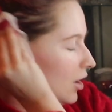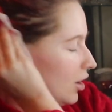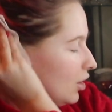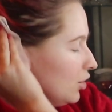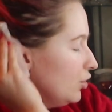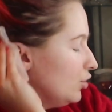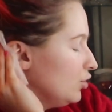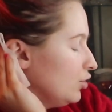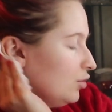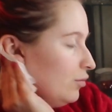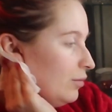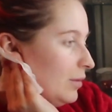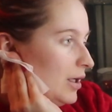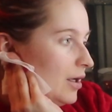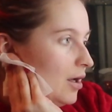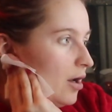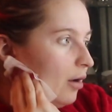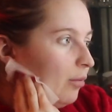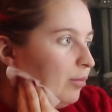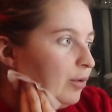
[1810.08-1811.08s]
normally
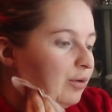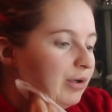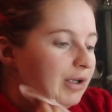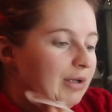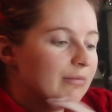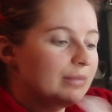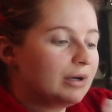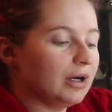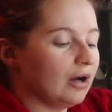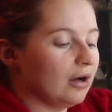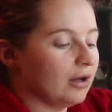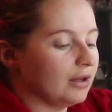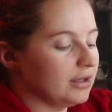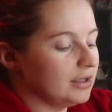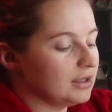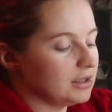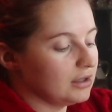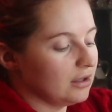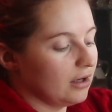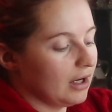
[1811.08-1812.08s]
a morning bath
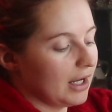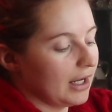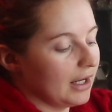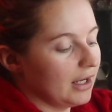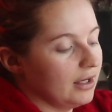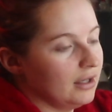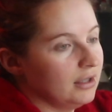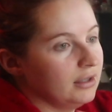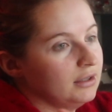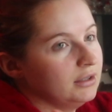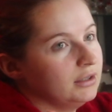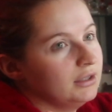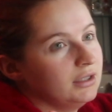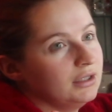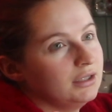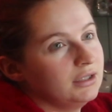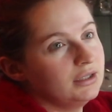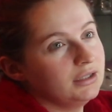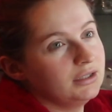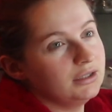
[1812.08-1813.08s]
is like
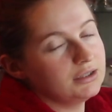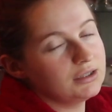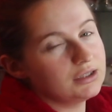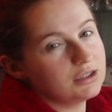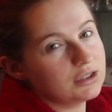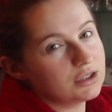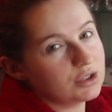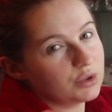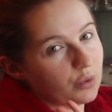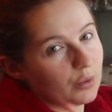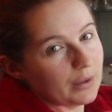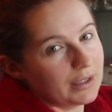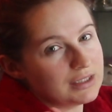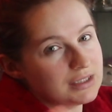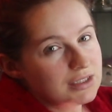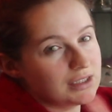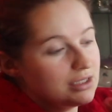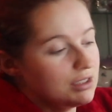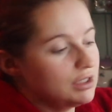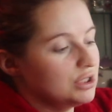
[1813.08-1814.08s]

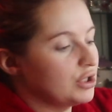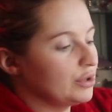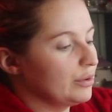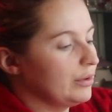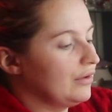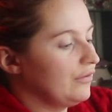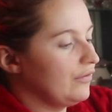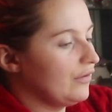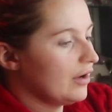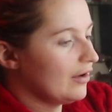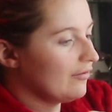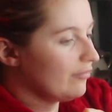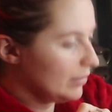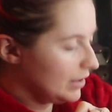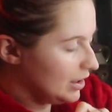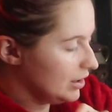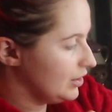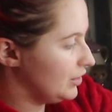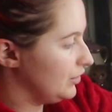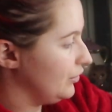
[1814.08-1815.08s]
20 to 25
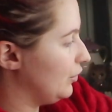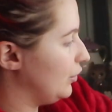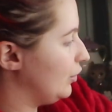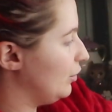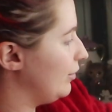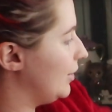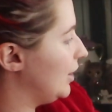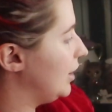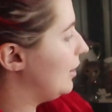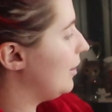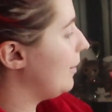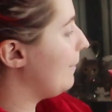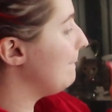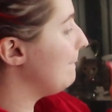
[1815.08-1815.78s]
minutes for me,